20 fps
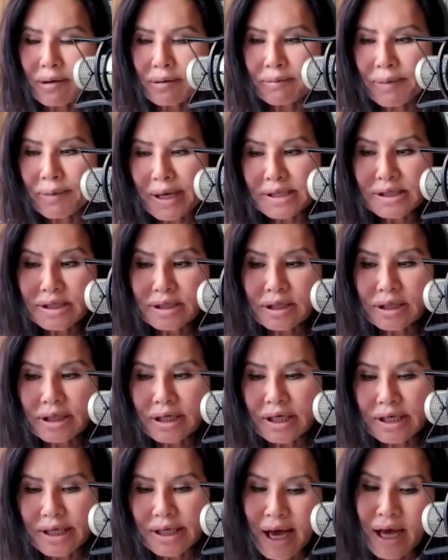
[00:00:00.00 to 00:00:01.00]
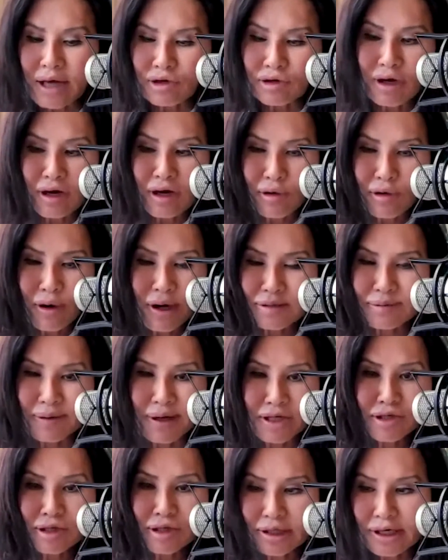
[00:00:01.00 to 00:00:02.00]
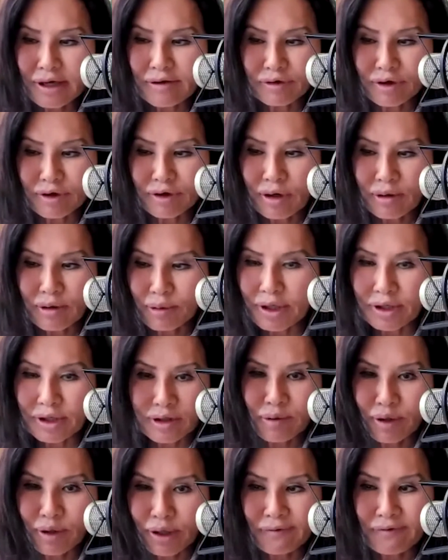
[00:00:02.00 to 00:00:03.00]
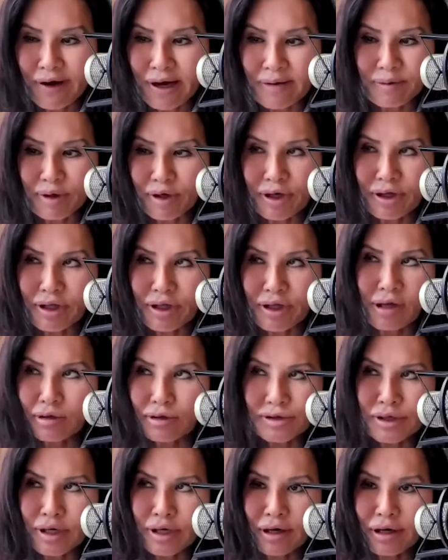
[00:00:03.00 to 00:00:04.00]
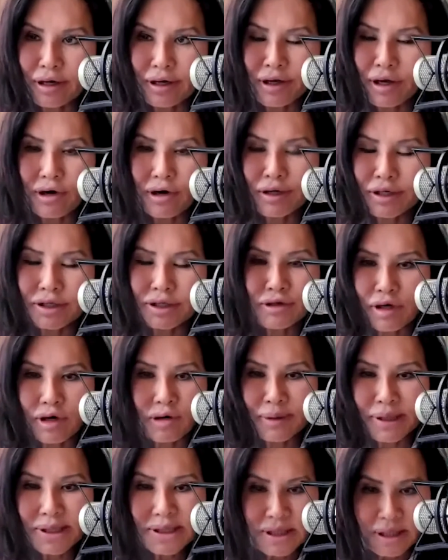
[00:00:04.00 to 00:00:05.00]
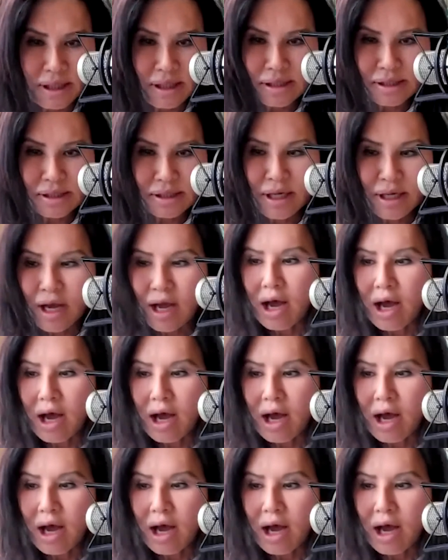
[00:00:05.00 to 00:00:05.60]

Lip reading: Basically, yeah, you can grow exponentially if you're willing to put in $5 million a year into your business.